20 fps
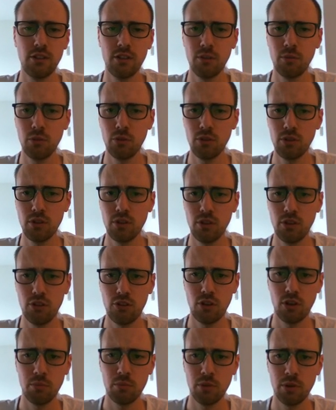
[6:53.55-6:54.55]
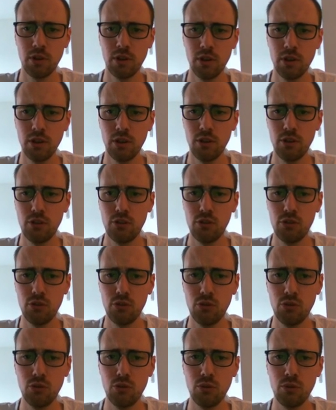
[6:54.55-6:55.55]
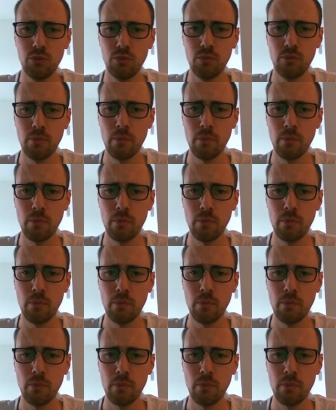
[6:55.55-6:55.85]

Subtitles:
and I'm just going to jump to